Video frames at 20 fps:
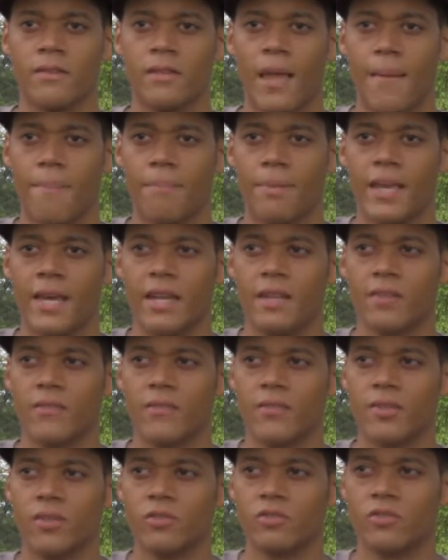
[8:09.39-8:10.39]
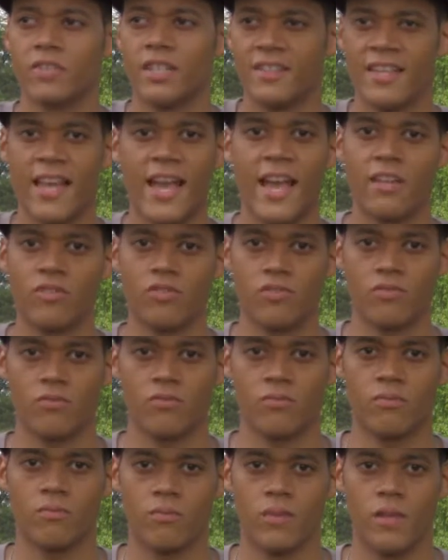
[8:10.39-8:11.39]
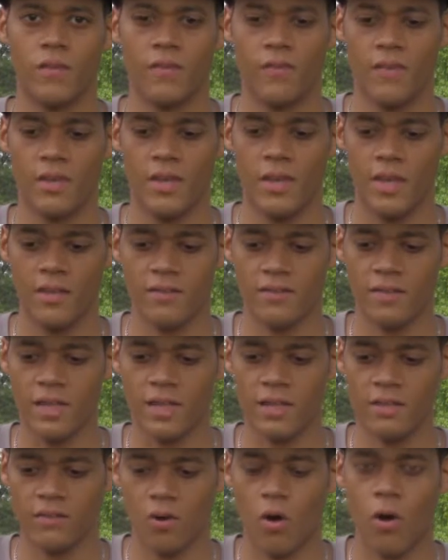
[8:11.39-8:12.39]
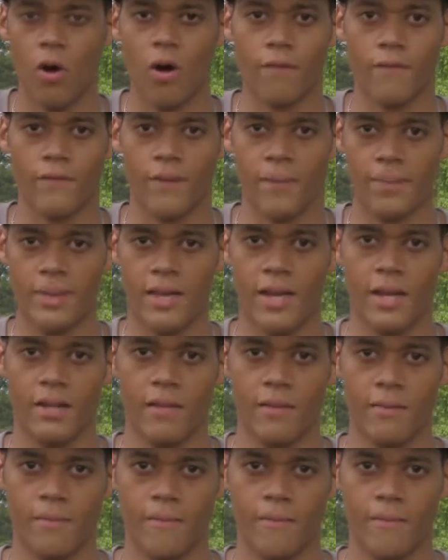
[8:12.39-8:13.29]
that planet feels detached. It's like it's off the planet,